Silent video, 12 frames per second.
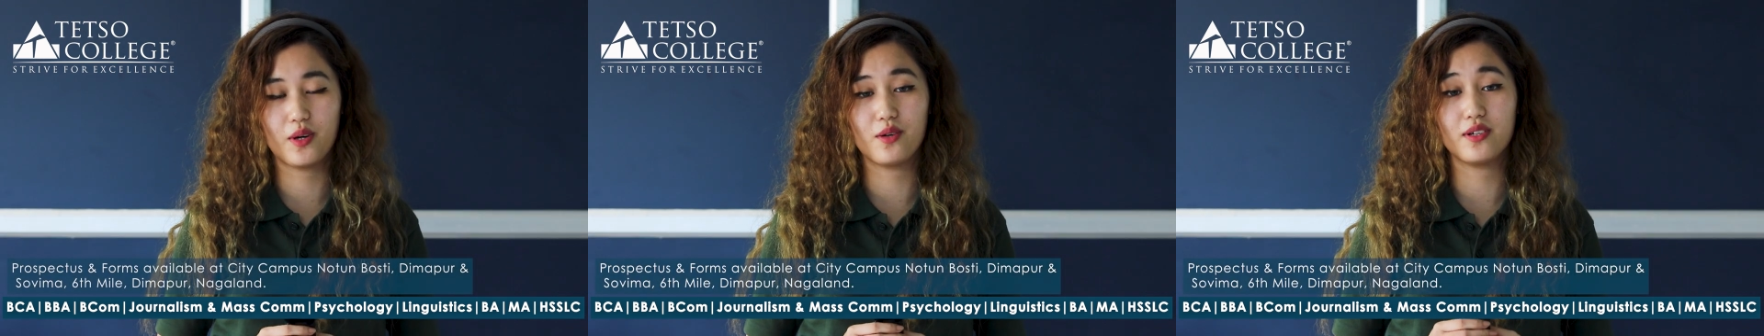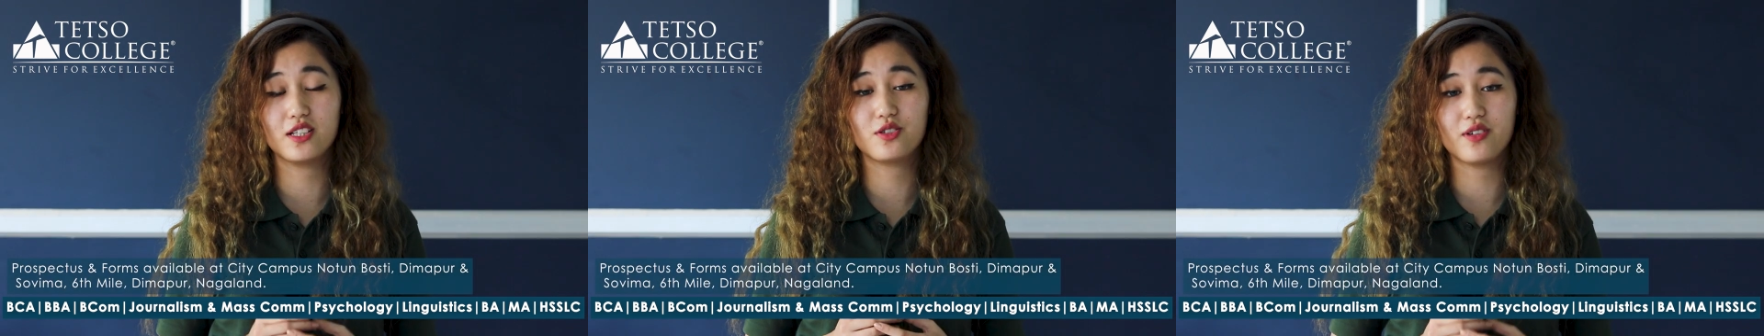where
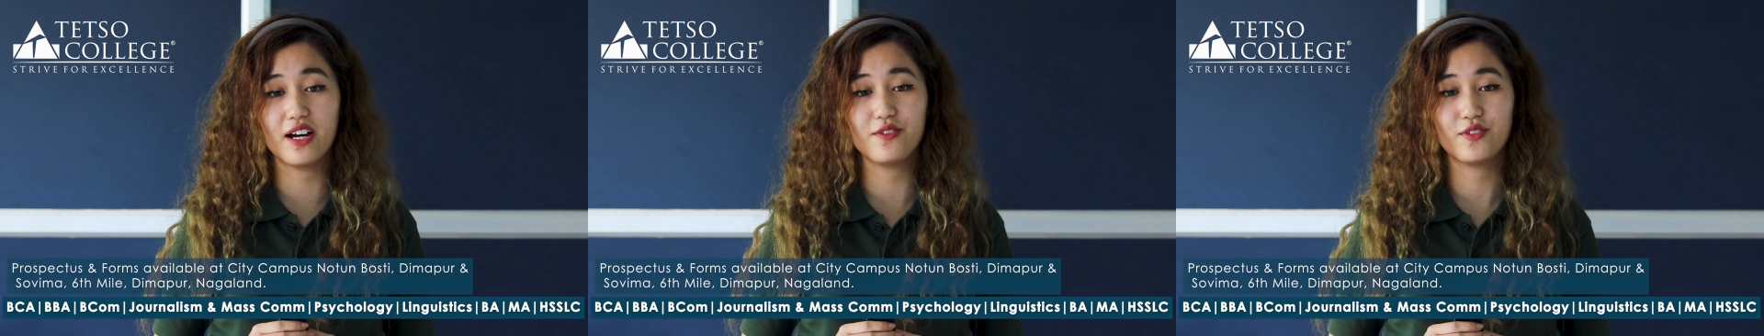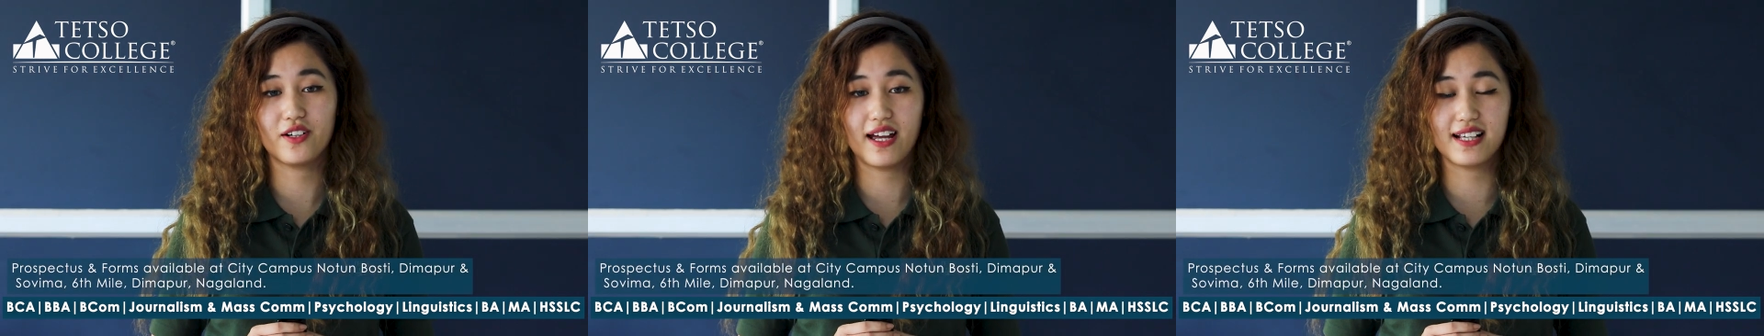we
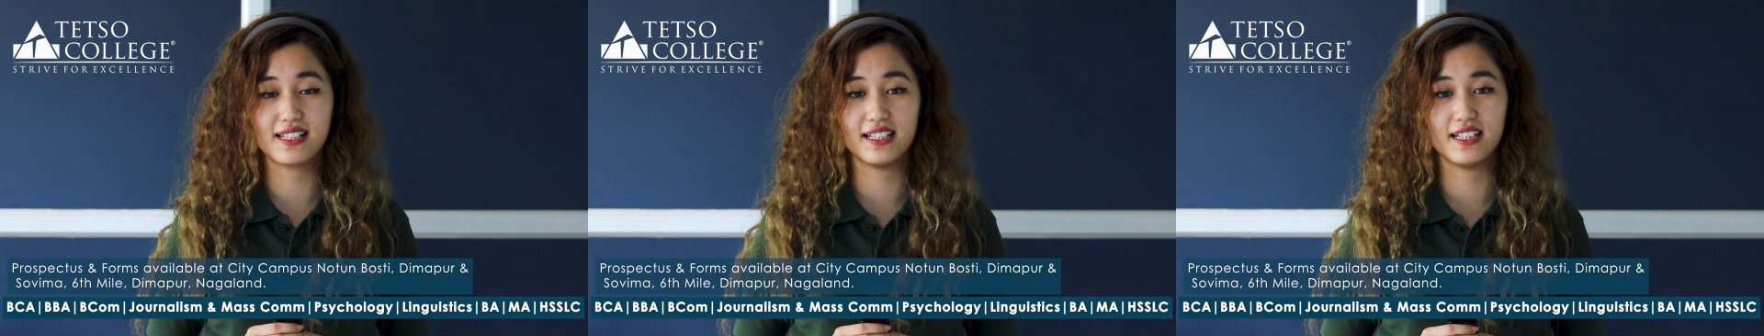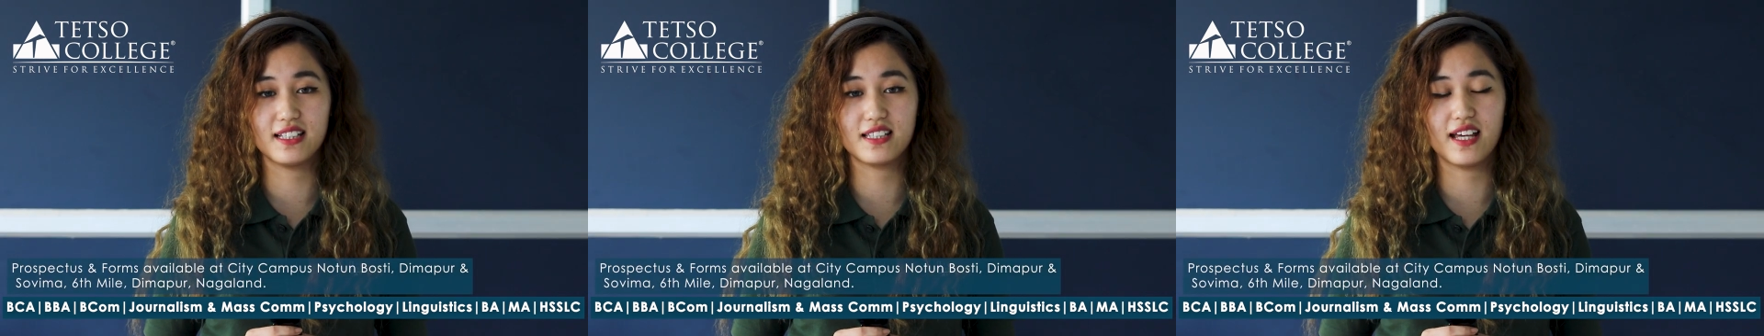strive for
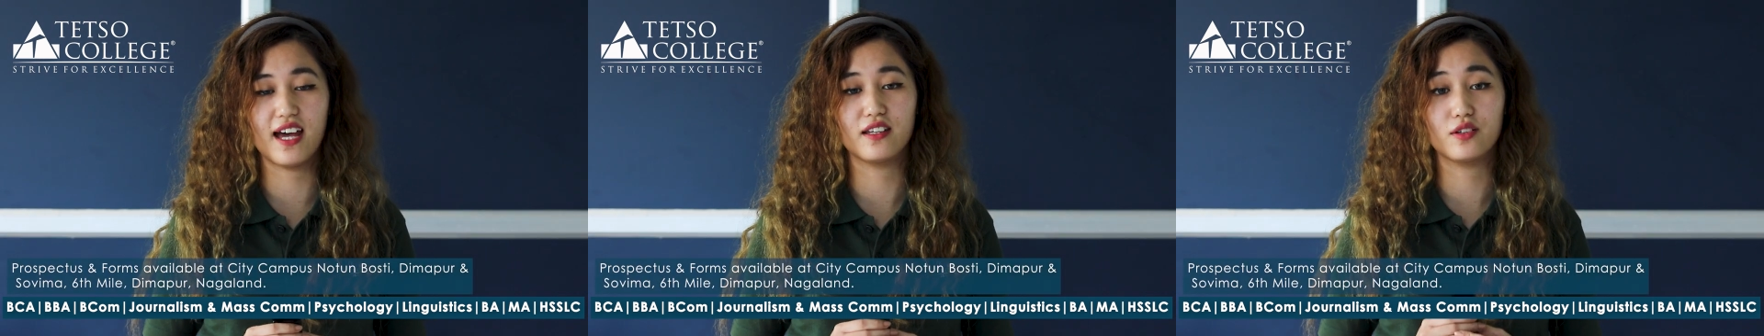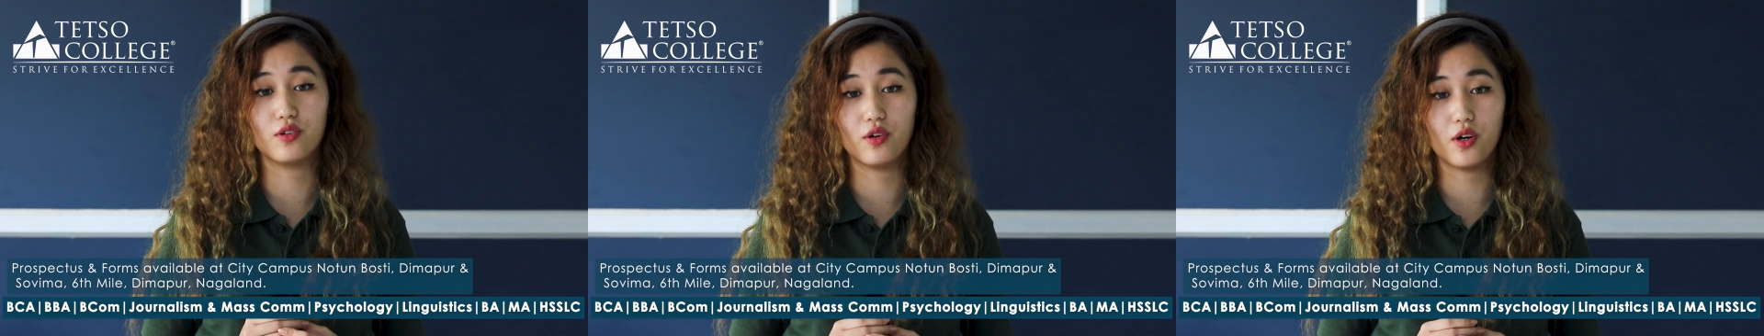excellence and
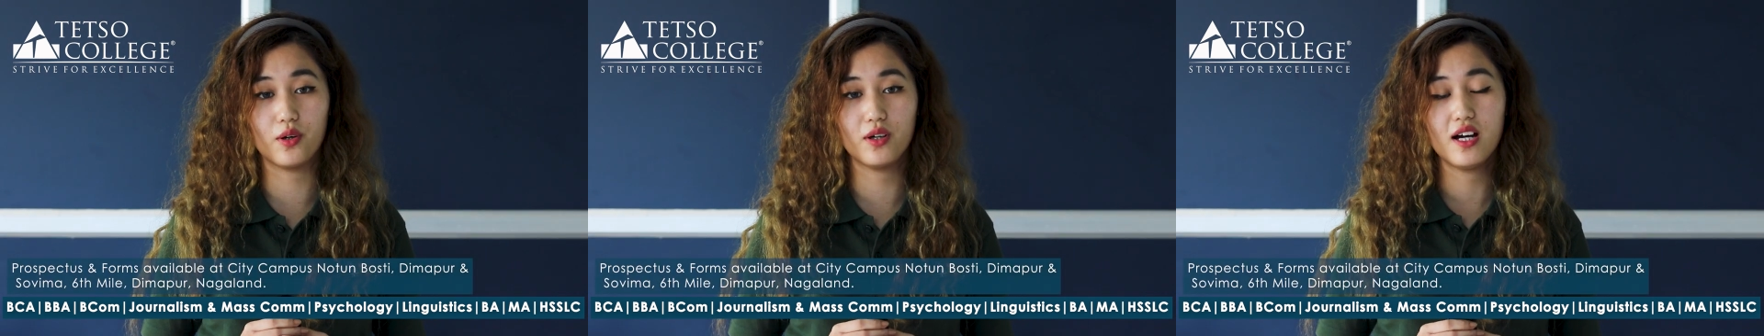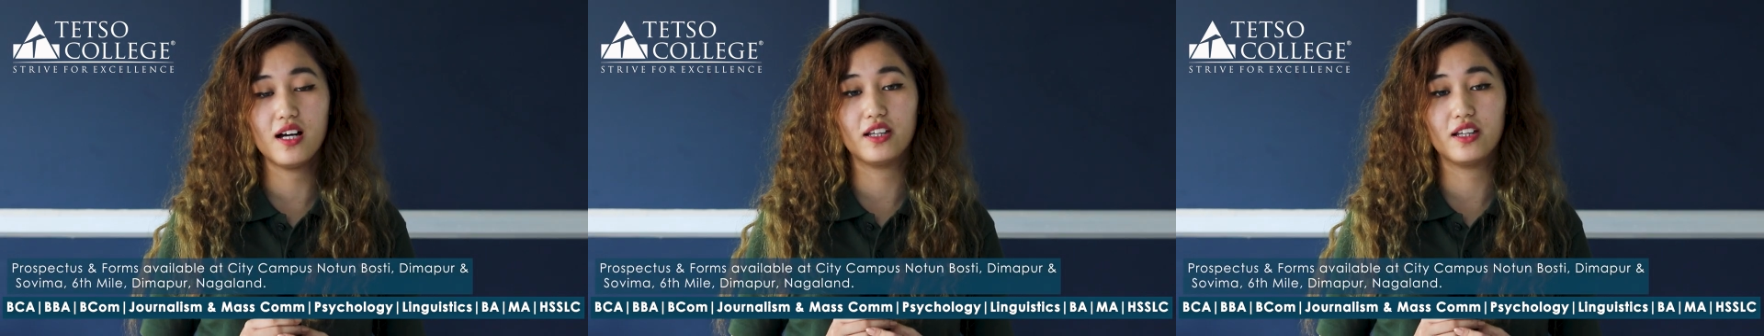grow